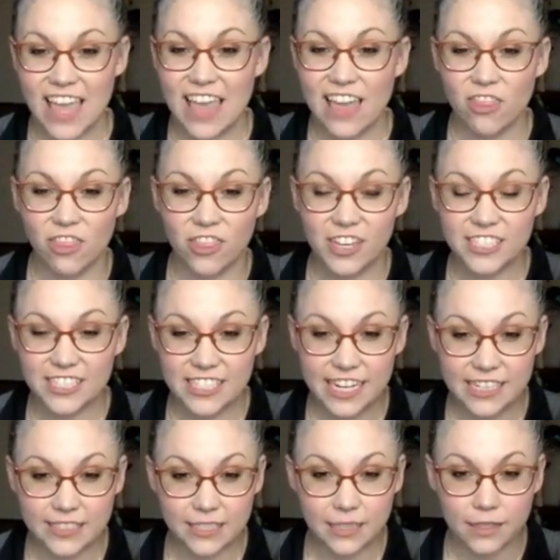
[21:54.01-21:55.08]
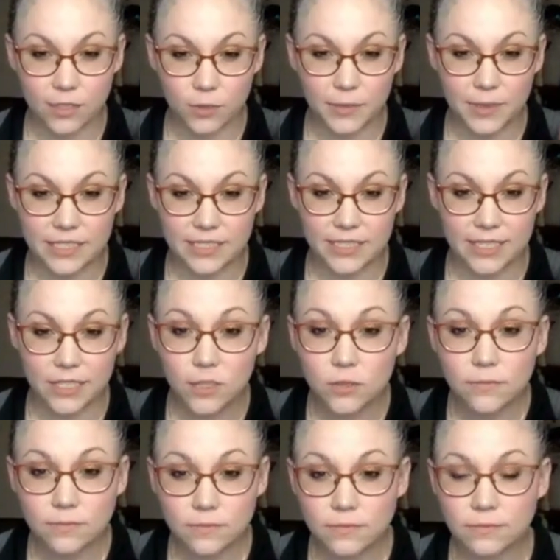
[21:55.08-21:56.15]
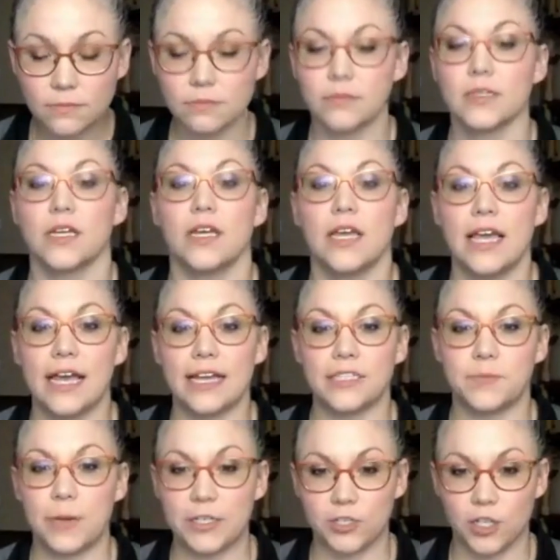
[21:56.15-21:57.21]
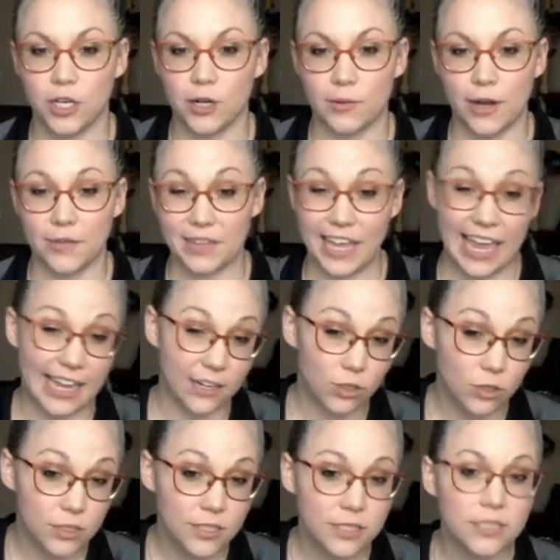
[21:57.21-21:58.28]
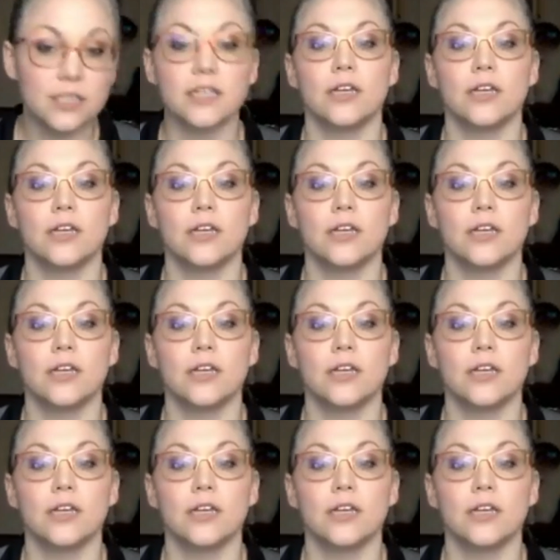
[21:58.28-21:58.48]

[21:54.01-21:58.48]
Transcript: this takes a little bit of skill, especially around the ankles.